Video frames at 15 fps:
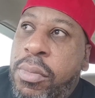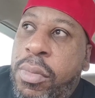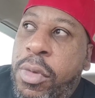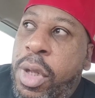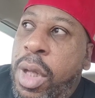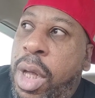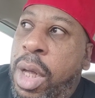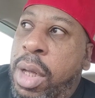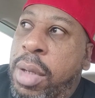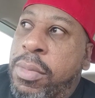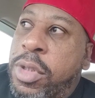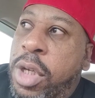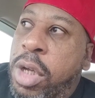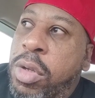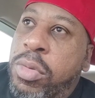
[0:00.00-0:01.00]
um,
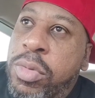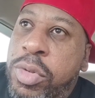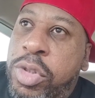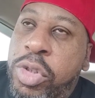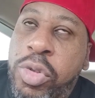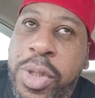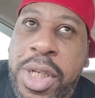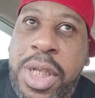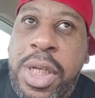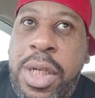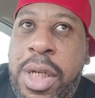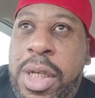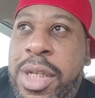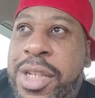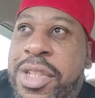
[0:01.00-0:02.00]
don't do any
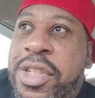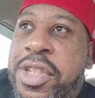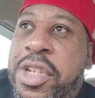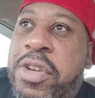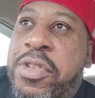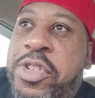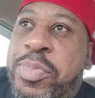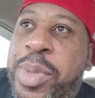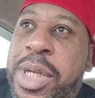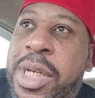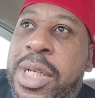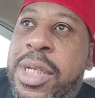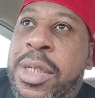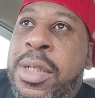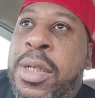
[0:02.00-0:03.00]
unnecessary
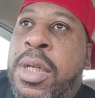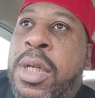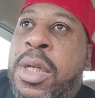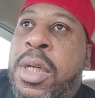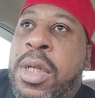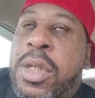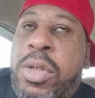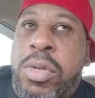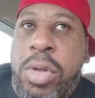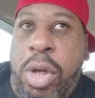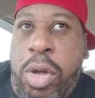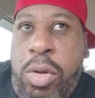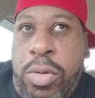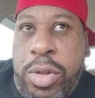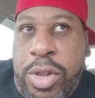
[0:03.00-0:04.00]
spending. You
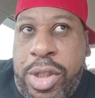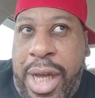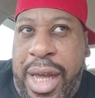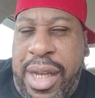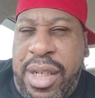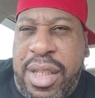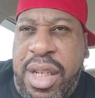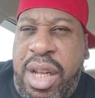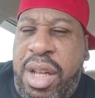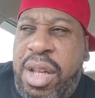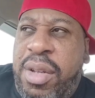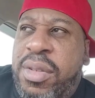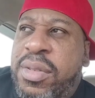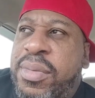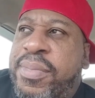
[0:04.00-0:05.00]
know,
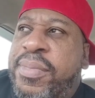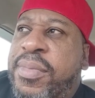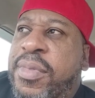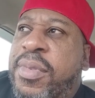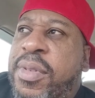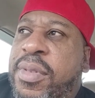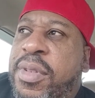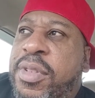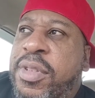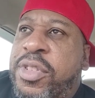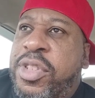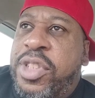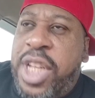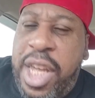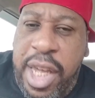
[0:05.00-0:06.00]
uh,
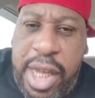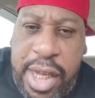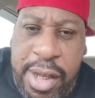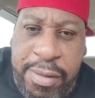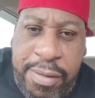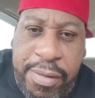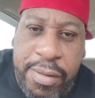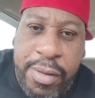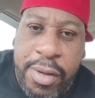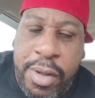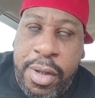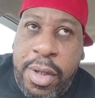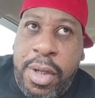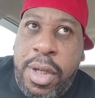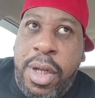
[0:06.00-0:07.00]
save,
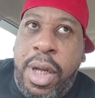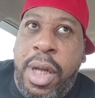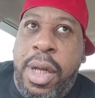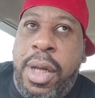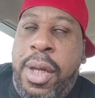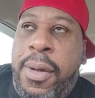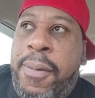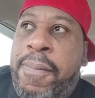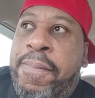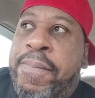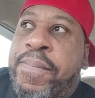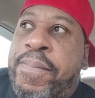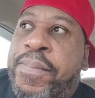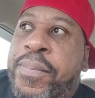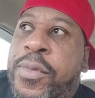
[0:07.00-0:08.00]
um,
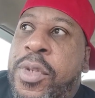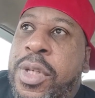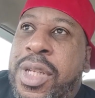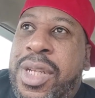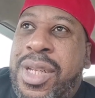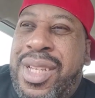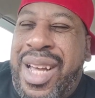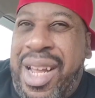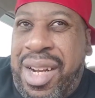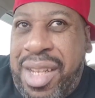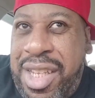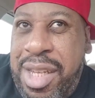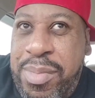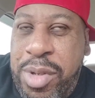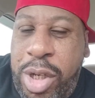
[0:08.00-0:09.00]
kind of
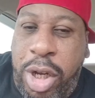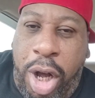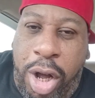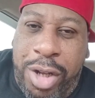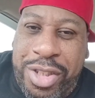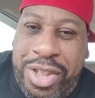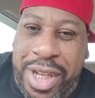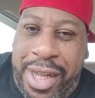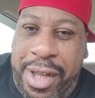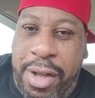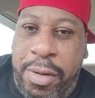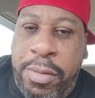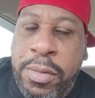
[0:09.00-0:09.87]
keep your costs down,